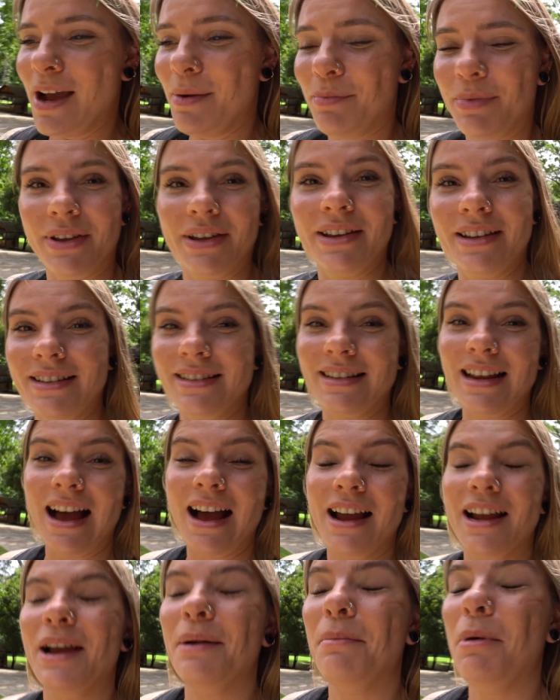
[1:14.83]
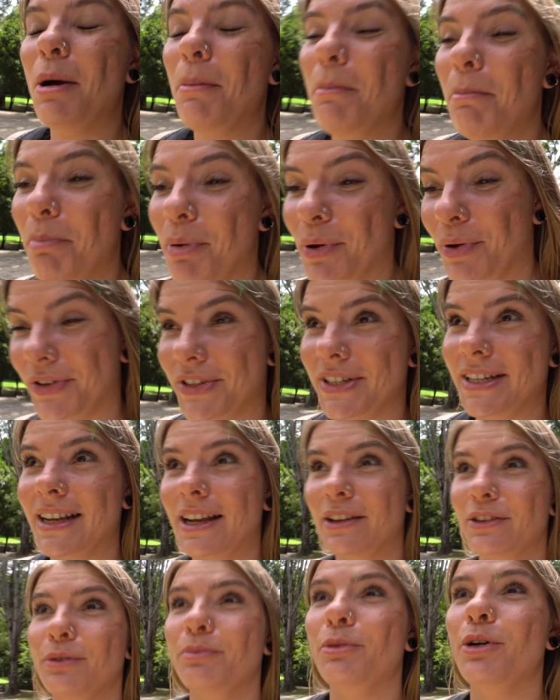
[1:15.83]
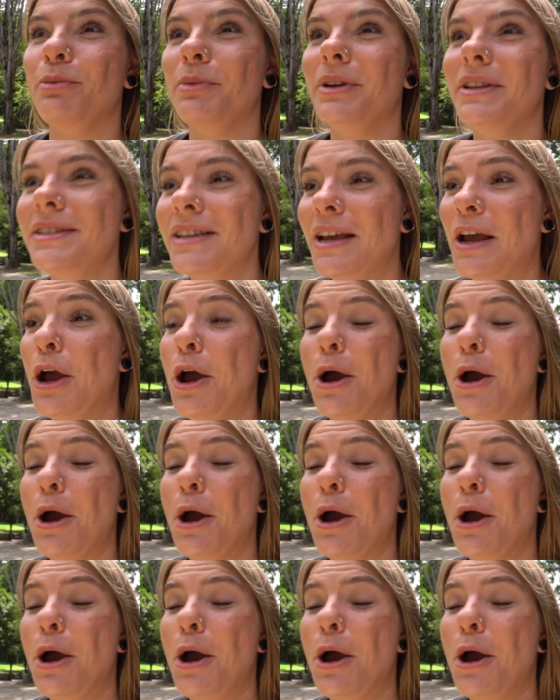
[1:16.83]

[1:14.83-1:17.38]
because I am bursting at the moment.